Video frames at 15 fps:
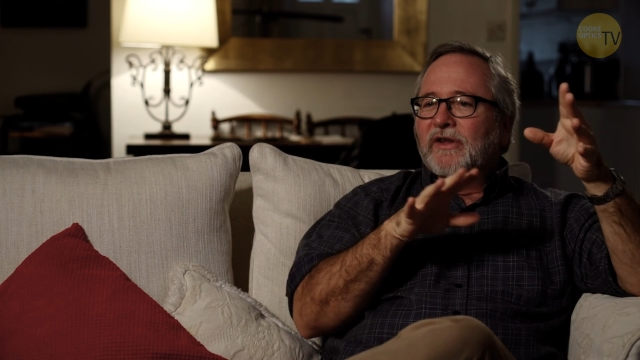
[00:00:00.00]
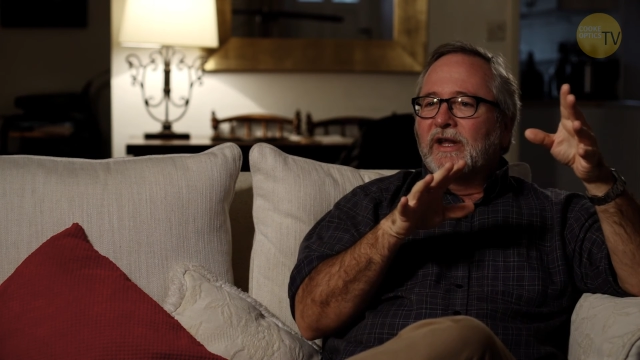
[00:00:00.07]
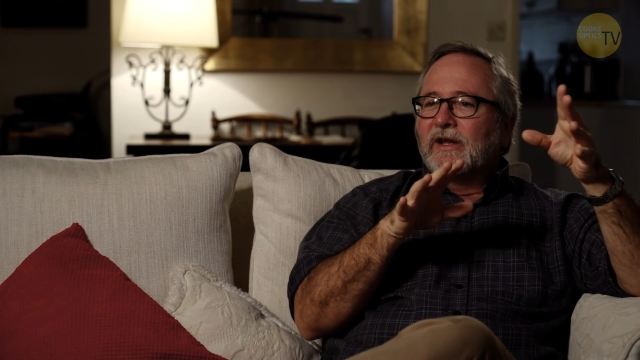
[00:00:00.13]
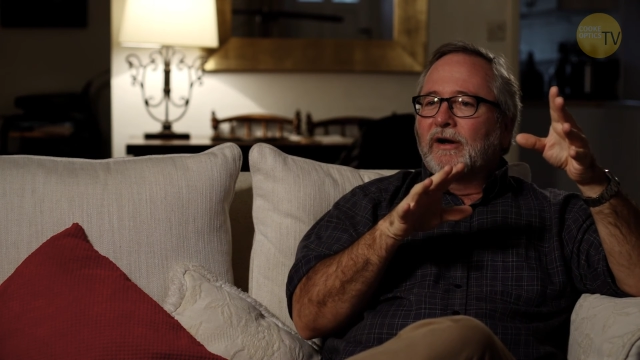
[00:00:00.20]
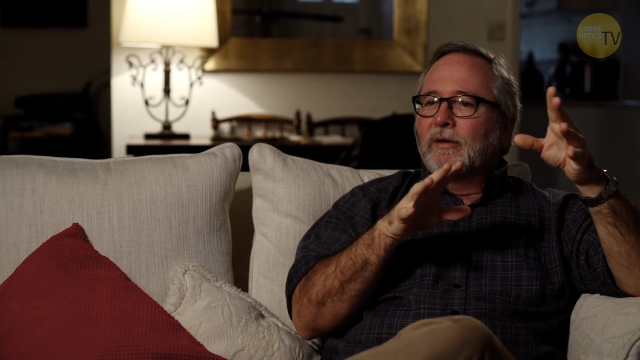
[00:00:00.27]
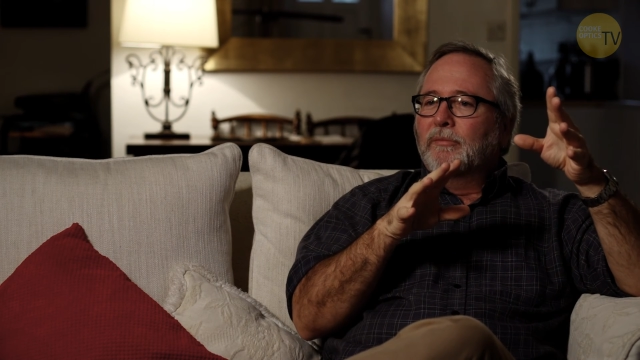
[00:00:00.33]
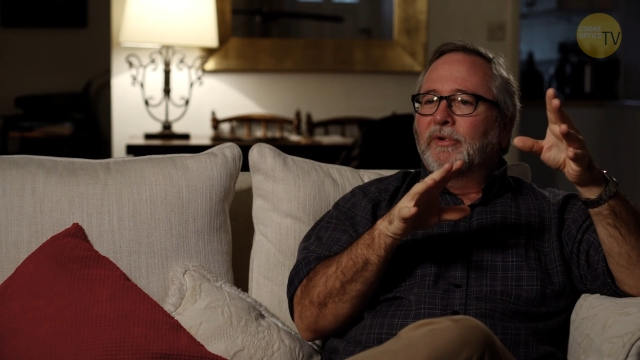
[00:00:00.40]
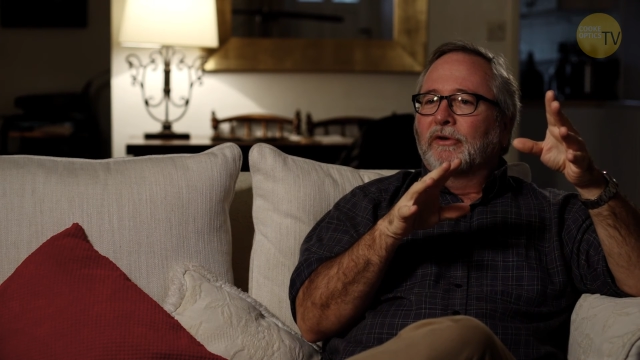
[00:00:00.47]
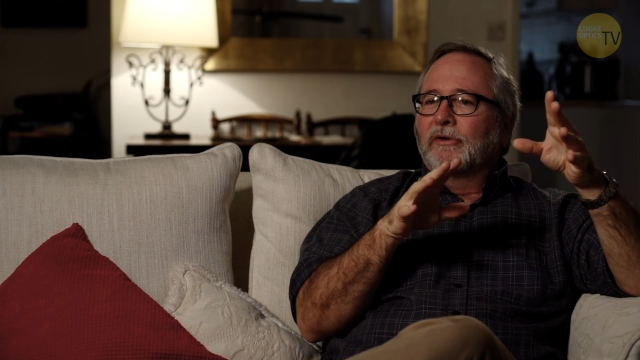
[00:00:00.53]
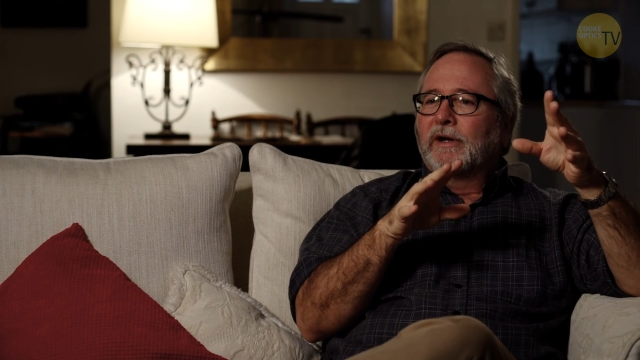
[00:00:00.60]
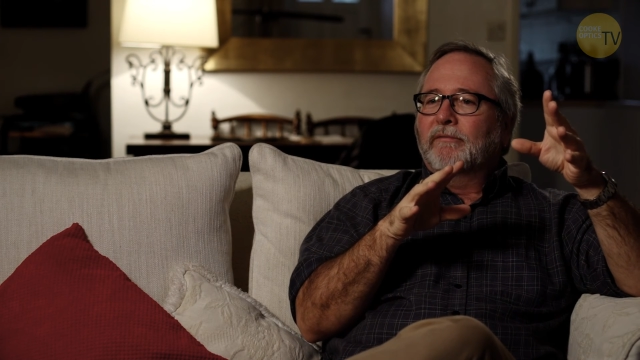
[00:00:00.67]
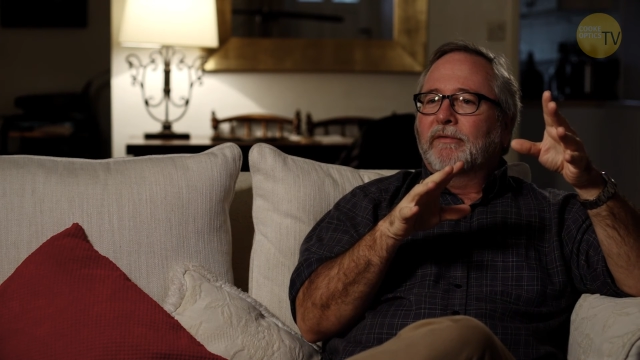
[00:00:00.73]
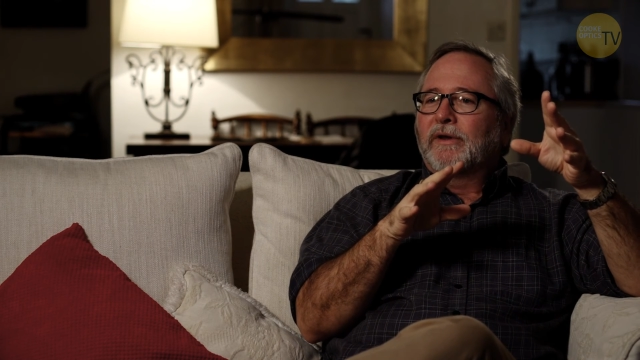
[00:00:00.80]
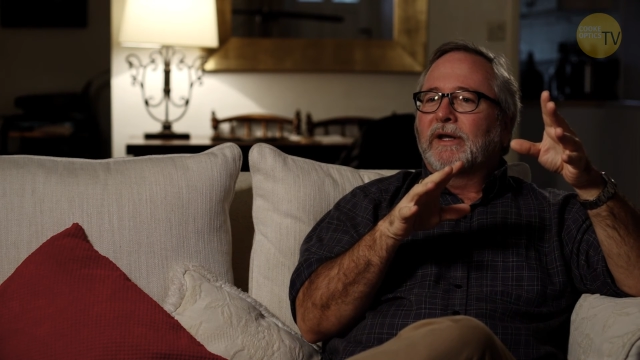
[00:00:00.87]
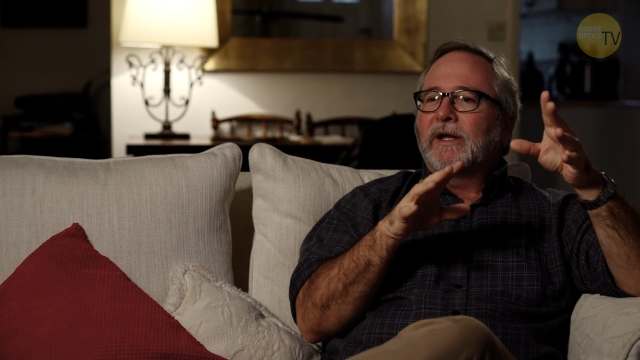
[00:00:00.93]
then I build
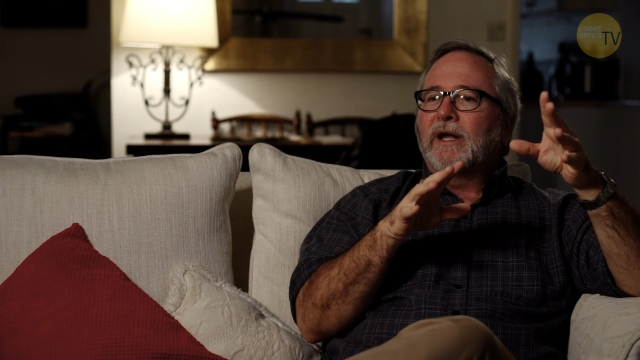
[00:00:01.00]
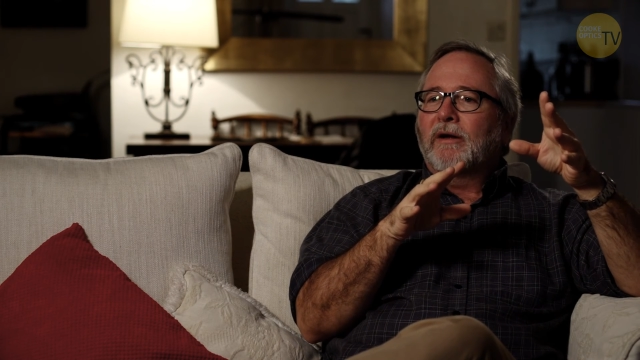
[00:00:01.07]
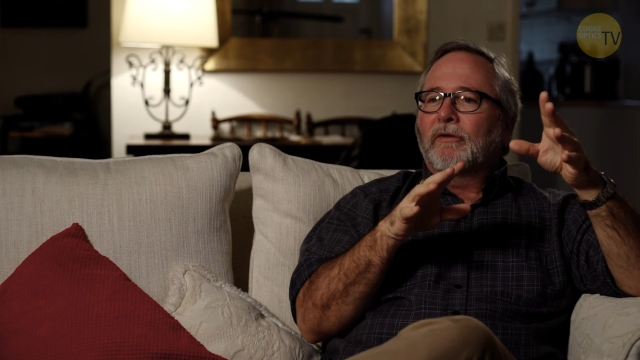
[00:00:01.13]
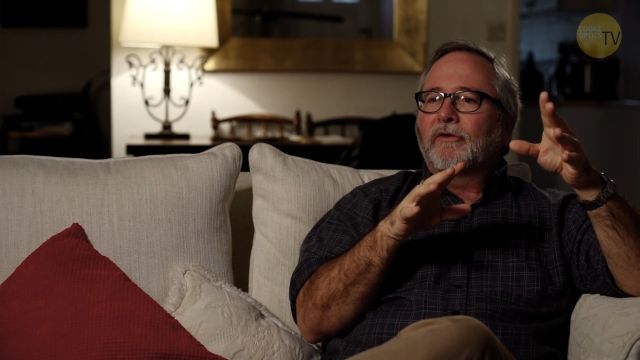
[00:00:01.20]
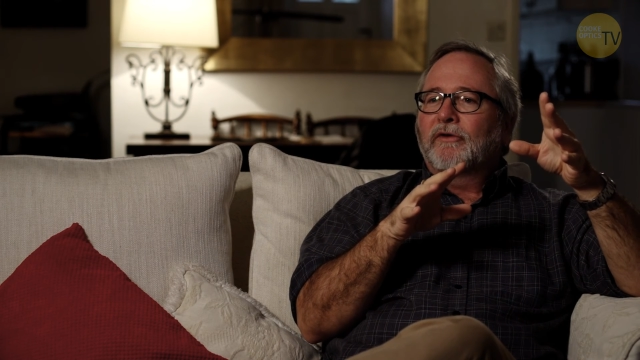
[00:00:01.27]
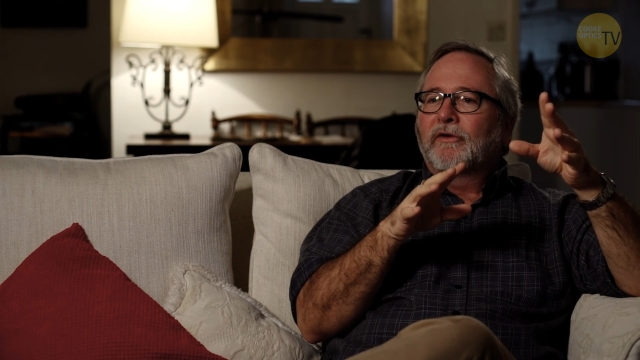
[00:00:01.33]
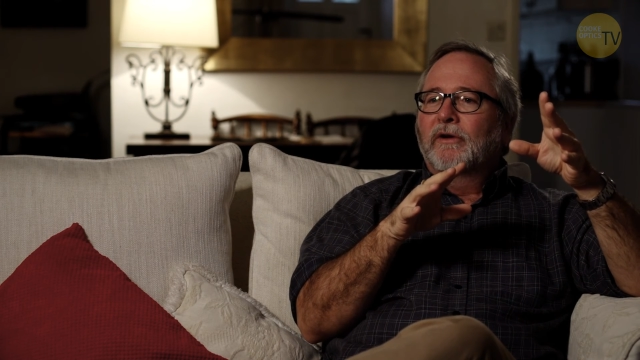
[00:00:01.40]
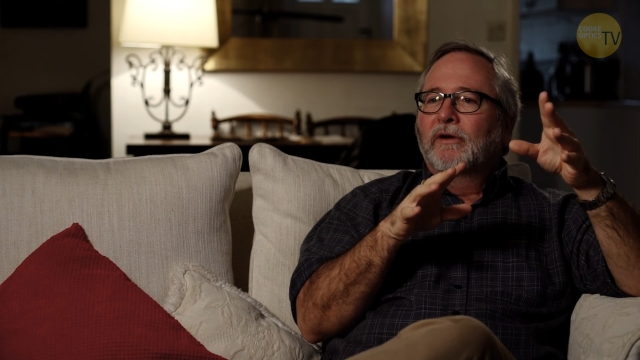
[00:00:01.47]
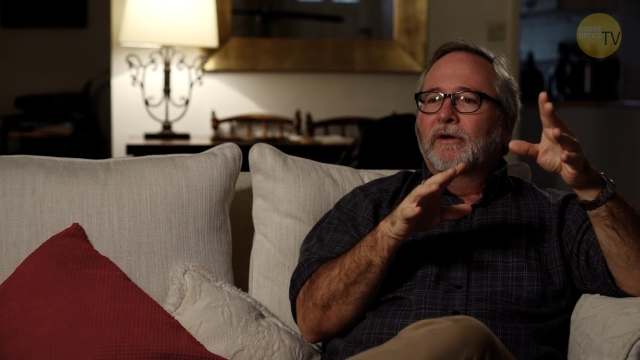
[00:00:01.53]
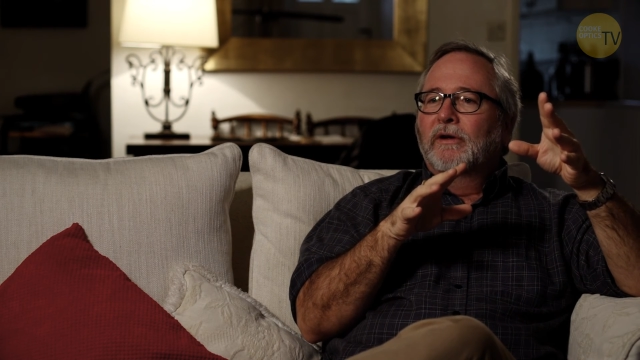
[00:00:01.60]
everything else.